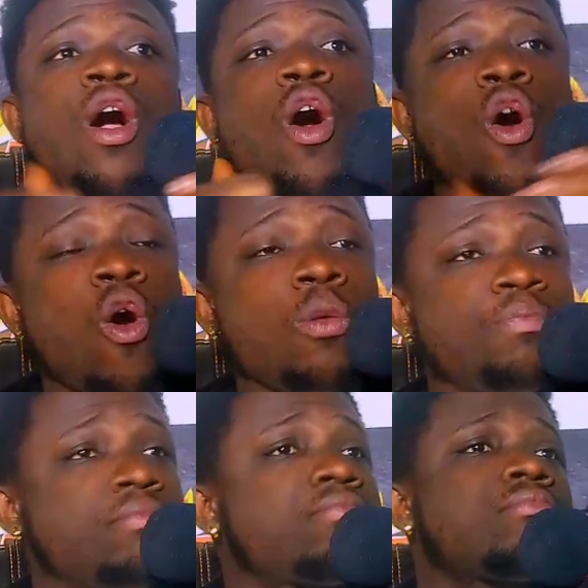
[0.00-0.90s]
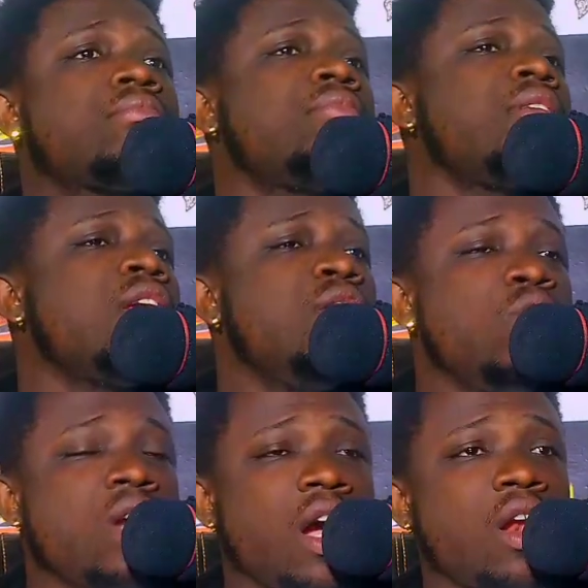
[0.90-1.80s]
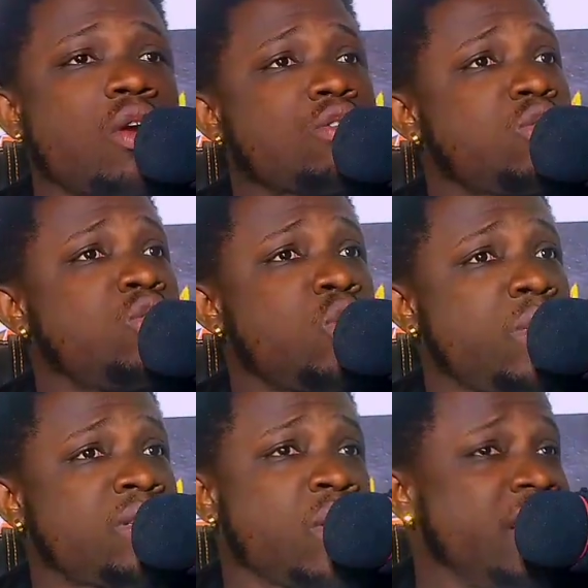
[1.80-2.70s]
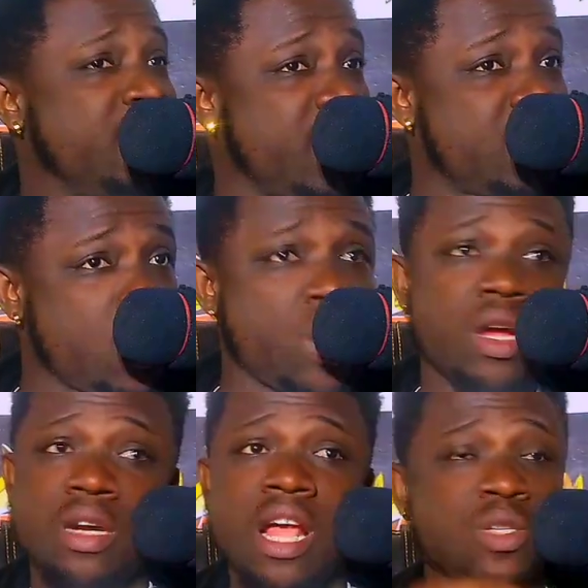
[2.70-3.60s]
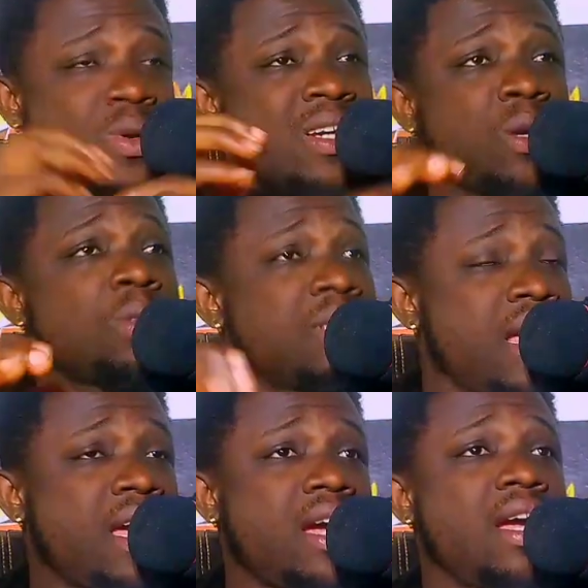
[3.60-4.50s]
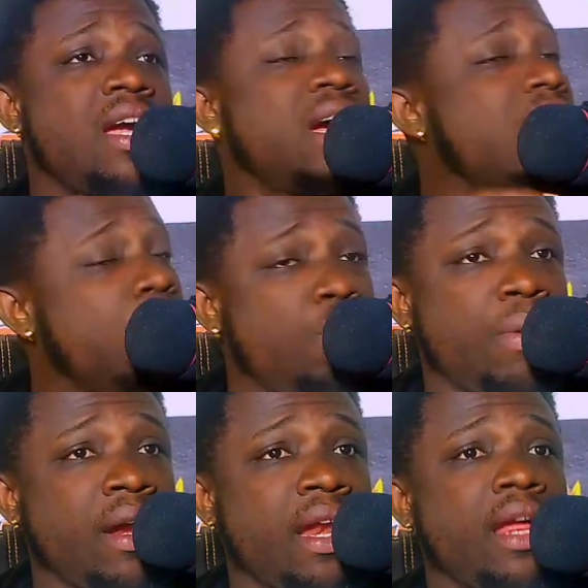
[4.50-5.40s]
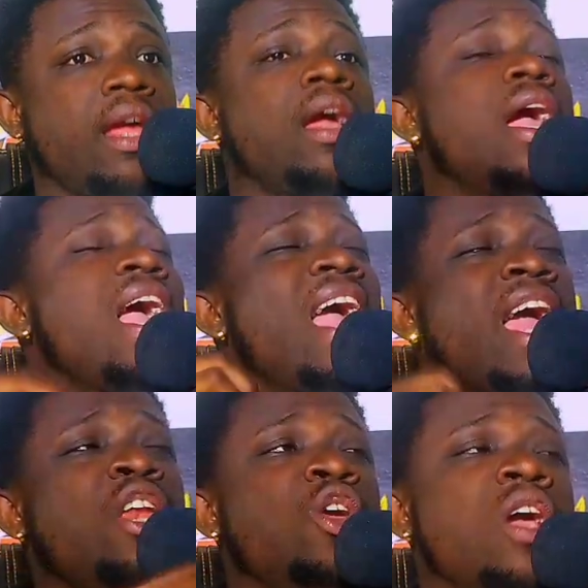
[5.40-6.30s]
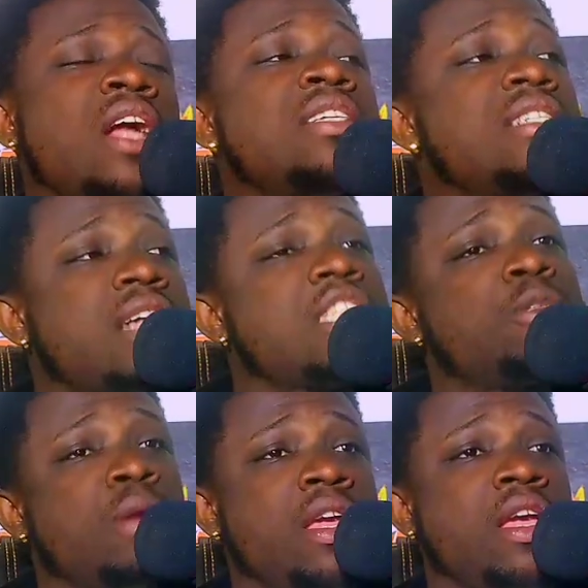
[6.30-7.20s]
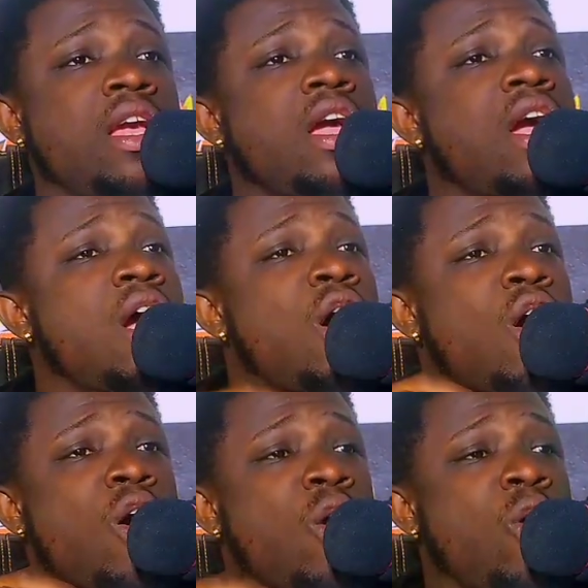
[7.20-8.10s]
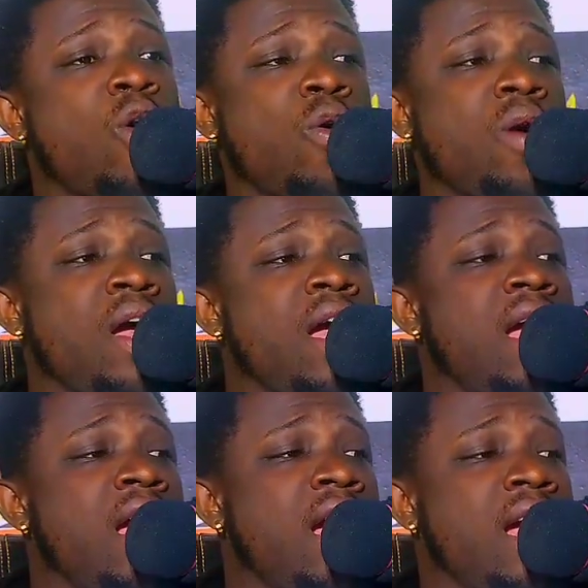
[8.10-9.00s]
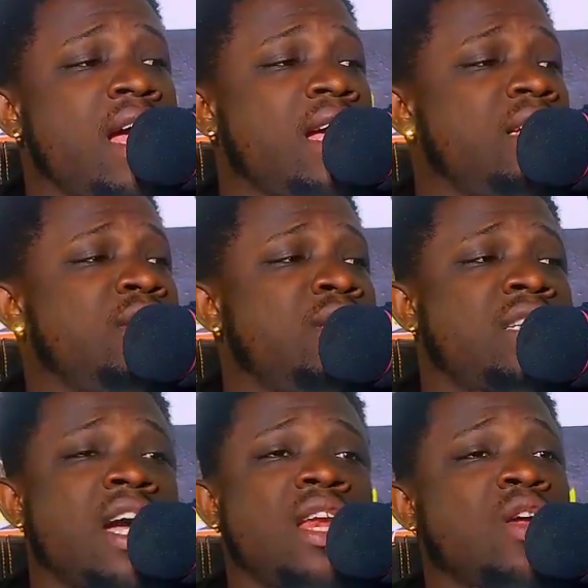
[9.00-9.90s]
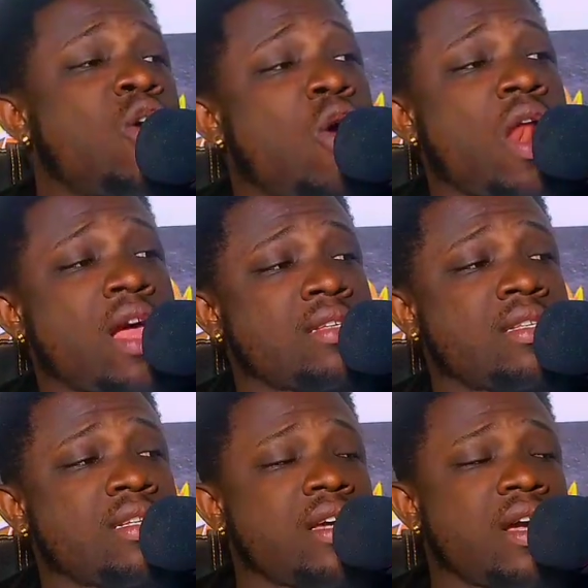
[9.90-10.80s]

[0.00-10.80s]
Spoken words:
or you can also do it on TikTok. That's Rundel Tech Company, and you can chat me, or you can call us